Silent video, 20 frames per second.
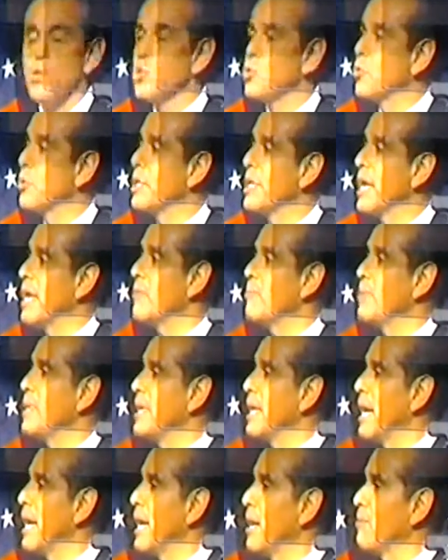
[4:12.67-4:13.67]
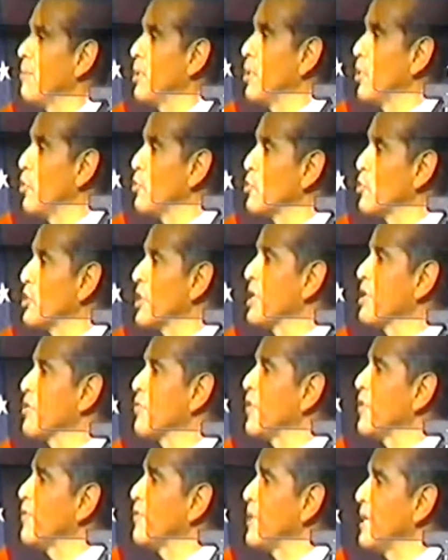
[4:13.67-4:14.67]
those with an API below
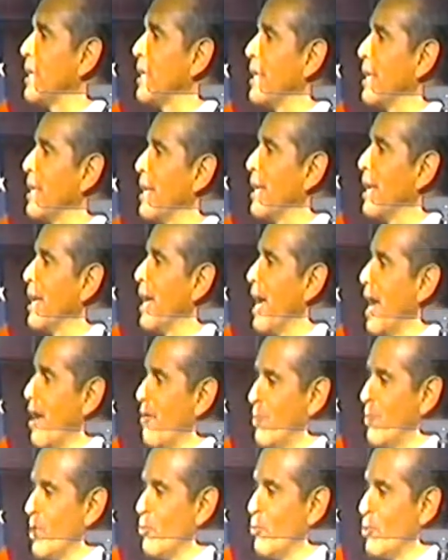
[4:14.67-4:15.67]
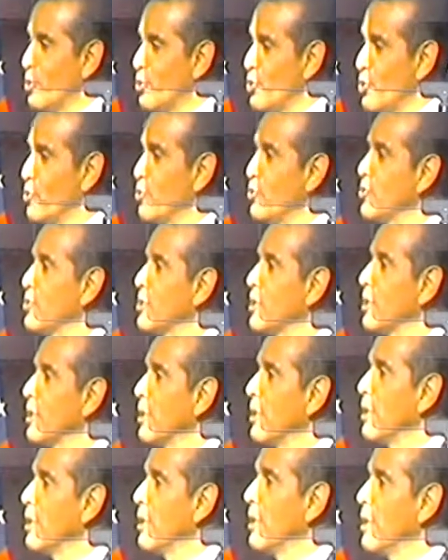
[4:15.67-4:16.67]
650, have been
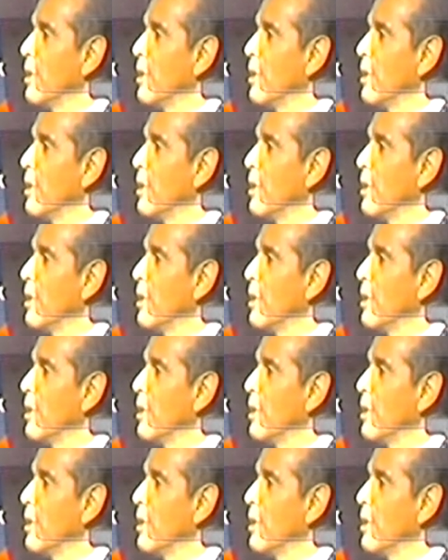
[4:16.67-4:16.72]
reduced